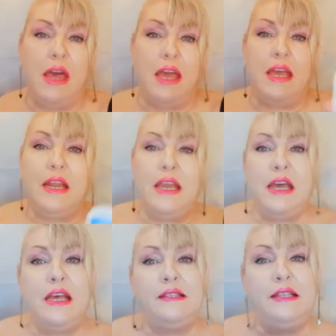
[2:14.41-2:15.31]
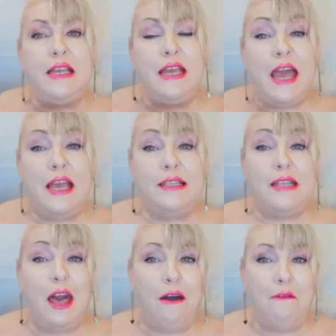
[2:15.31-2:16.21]
it is the Ace
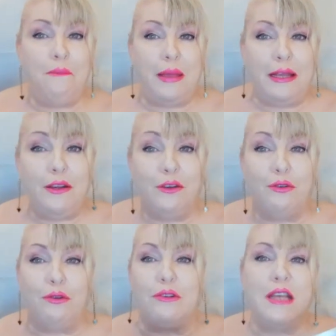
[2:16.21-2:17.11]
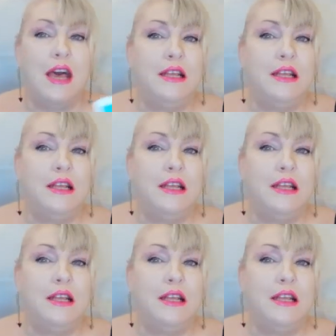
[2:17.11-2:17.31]
of Pentacles.